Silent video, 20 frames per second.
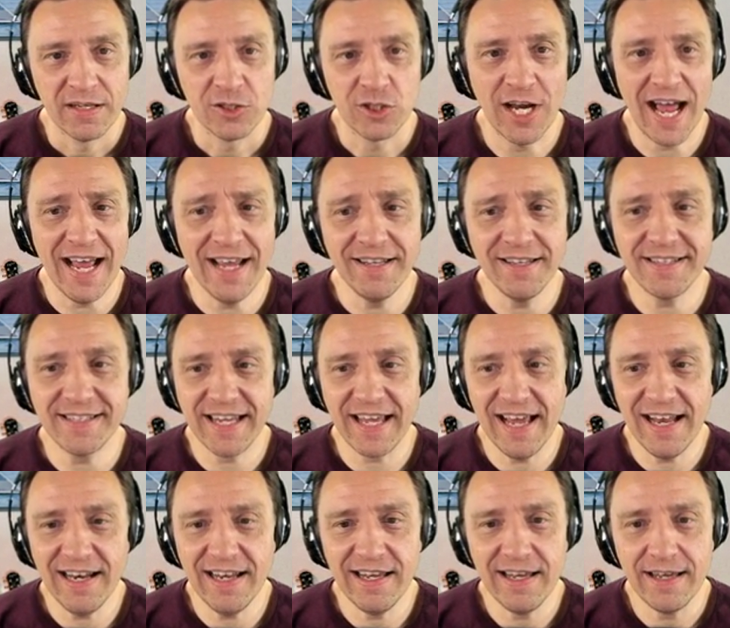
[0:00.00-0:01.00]
Giant
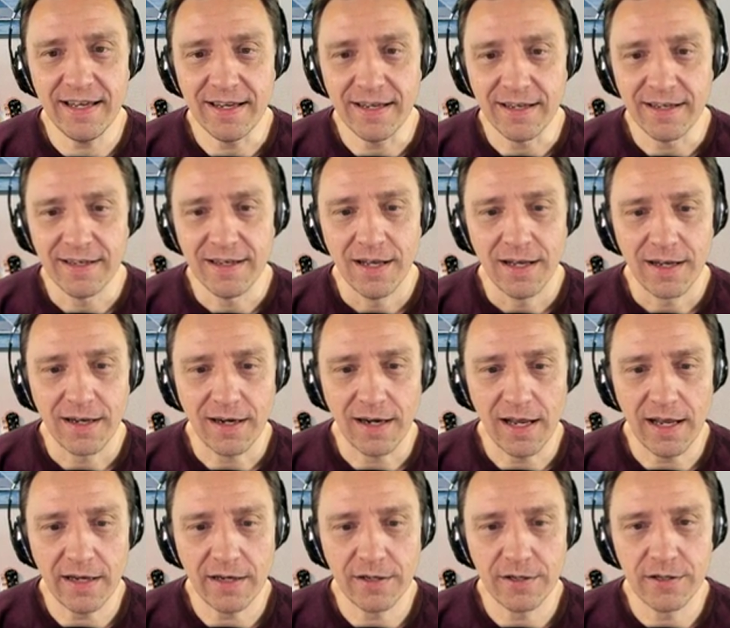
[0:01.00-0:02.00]
Skelly.
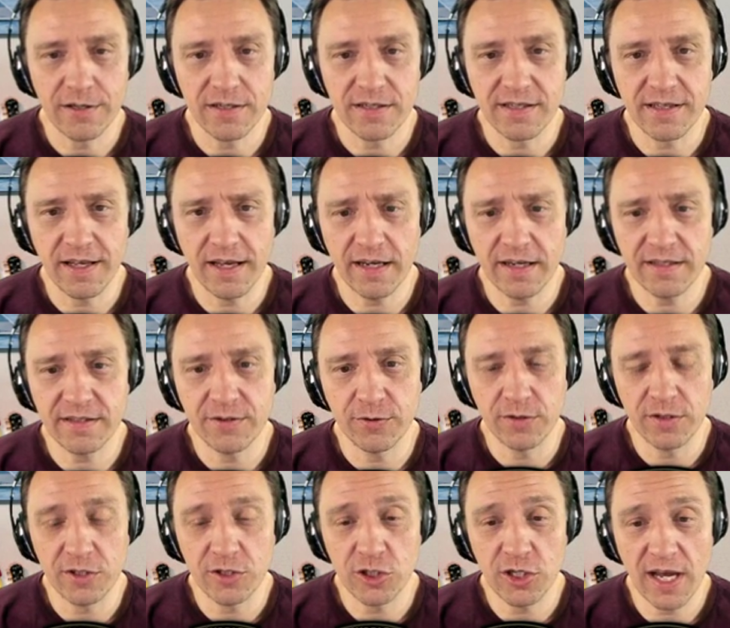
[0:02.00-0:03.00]
Kliker sticks
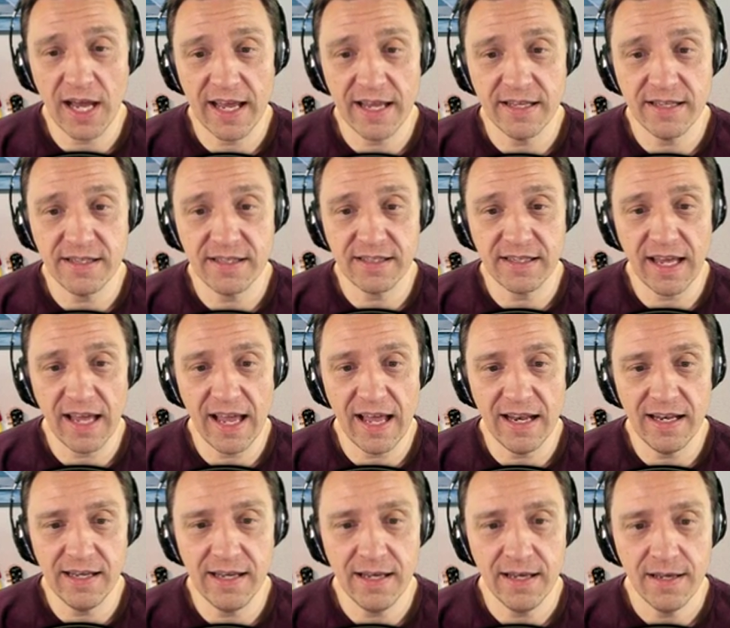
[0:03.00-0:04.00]
to the Giant
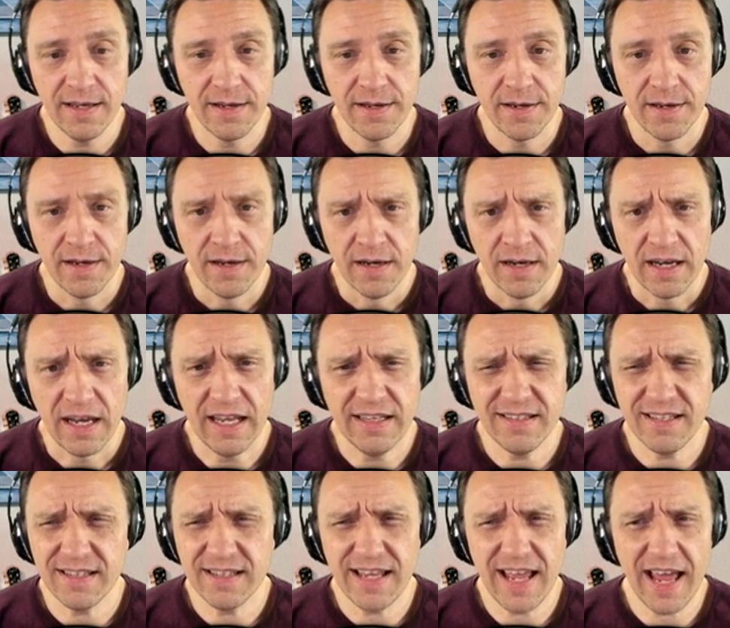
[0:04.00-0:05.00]
Skelly.
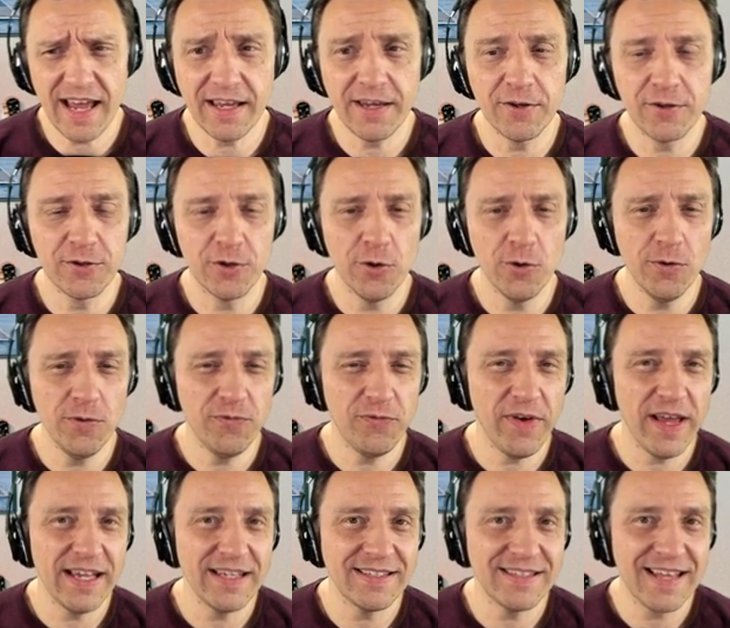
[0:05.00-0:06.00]
It's a deck you don't
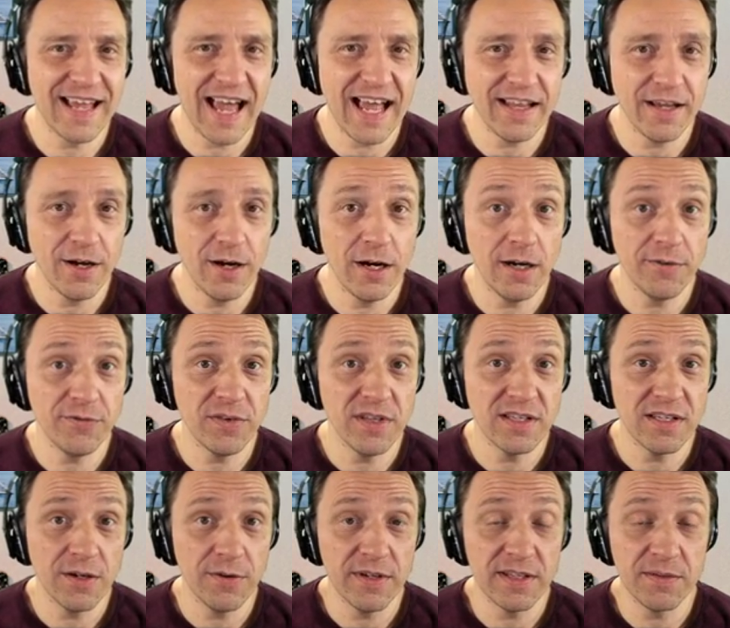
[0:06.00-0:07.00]
face that
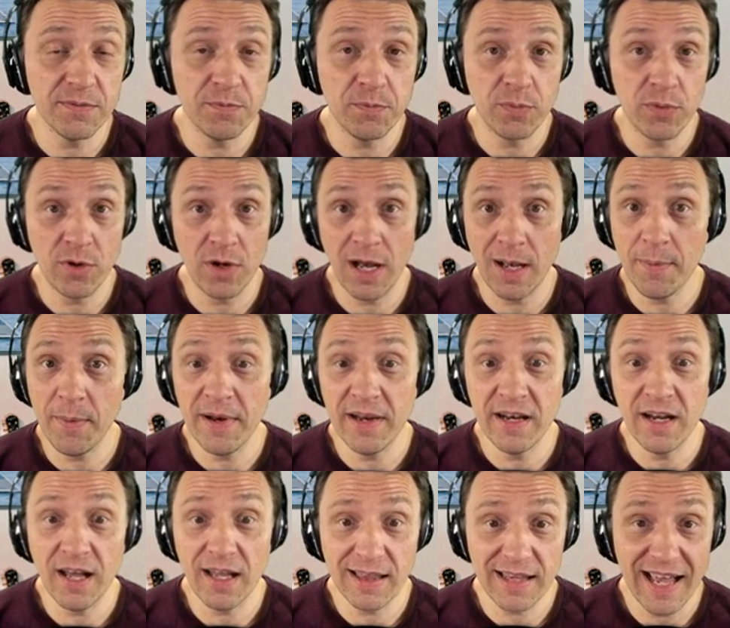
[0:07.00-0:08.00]
often, so it's probably
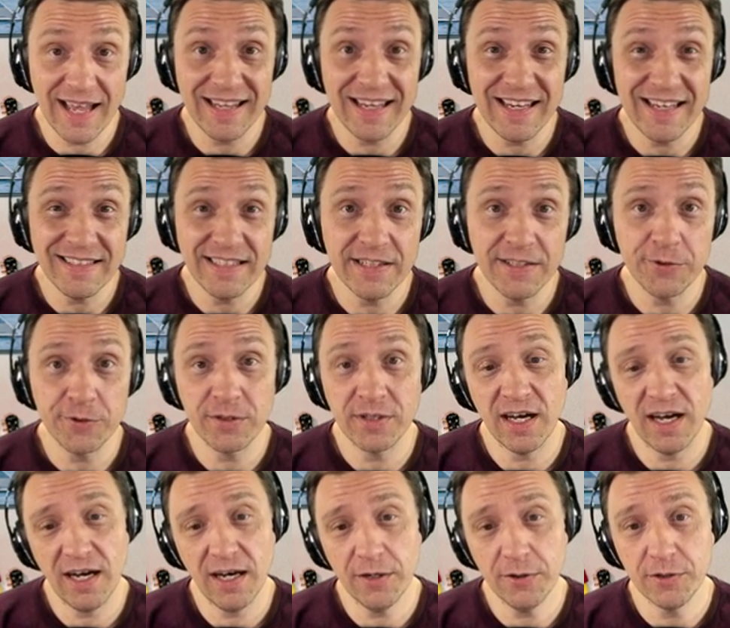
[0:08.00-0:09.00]
not that easy to
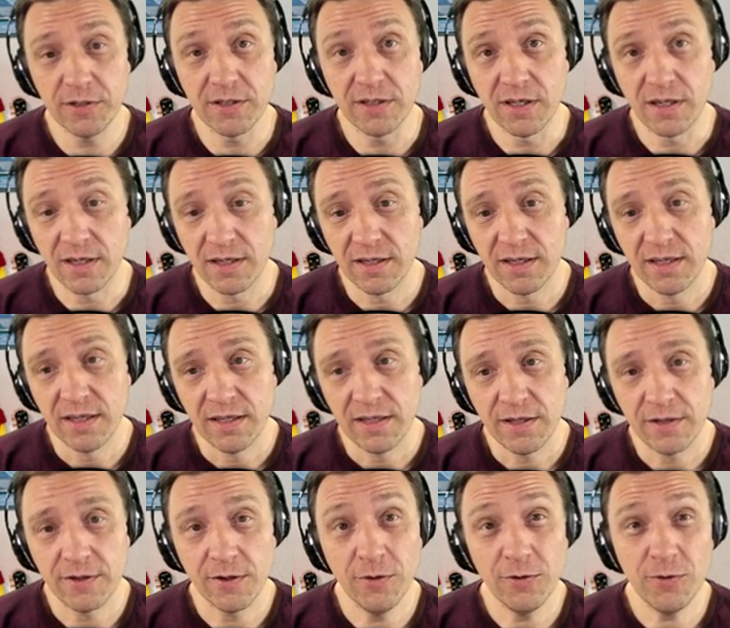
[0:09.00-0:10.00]
counter.
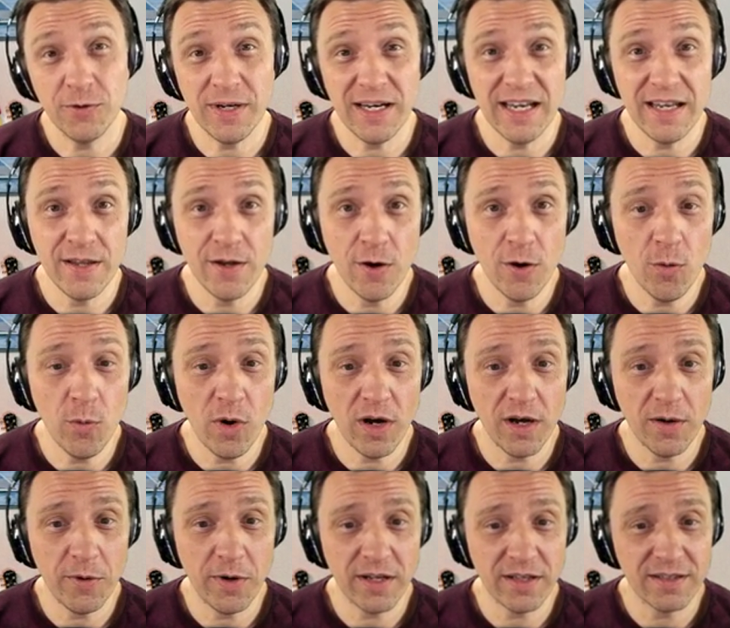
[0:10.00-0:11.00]
Don't really know
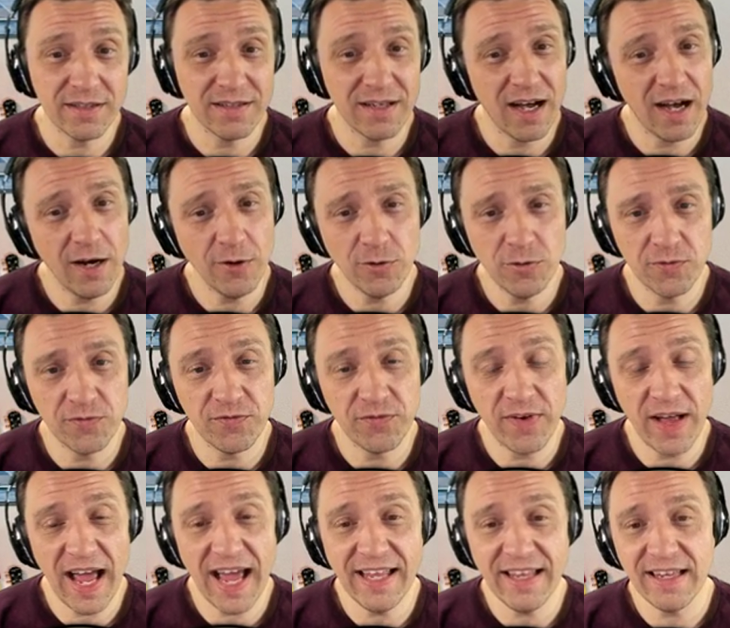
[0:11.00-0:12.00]
what, what, how to
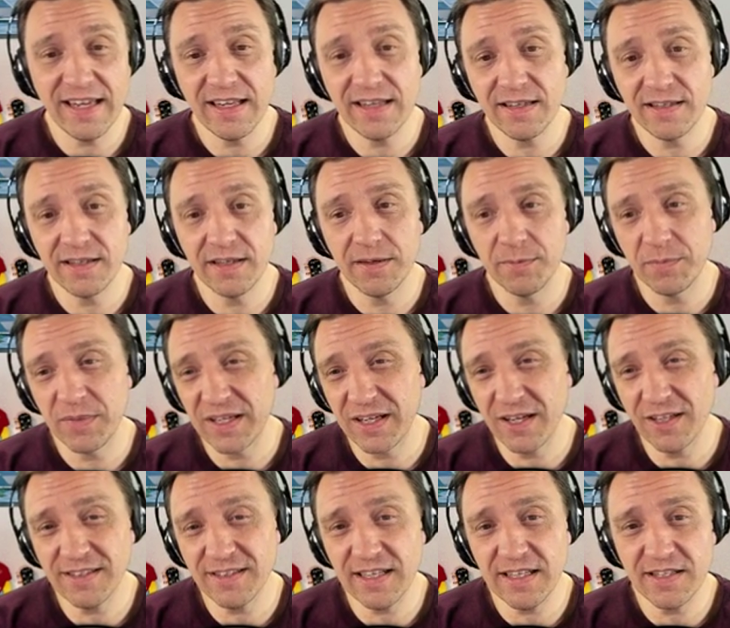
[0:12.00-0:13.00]
fight it
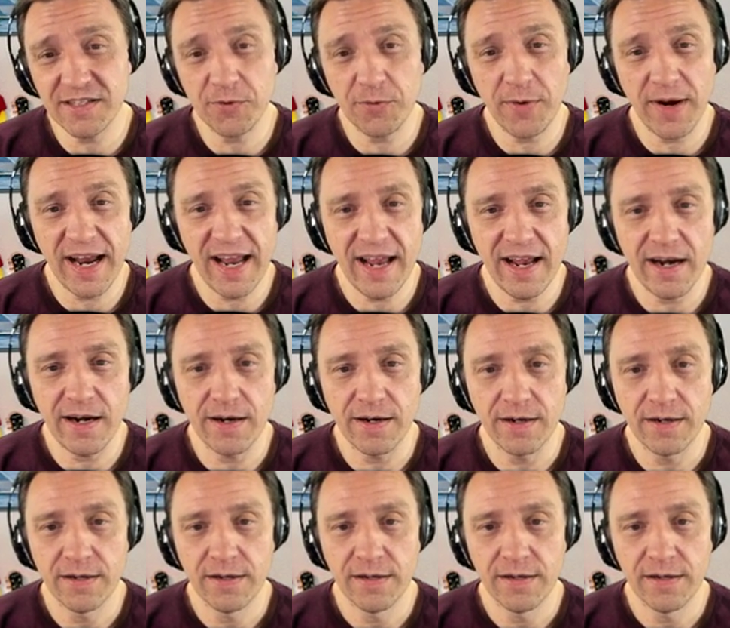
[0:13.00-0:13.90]
because it's rare.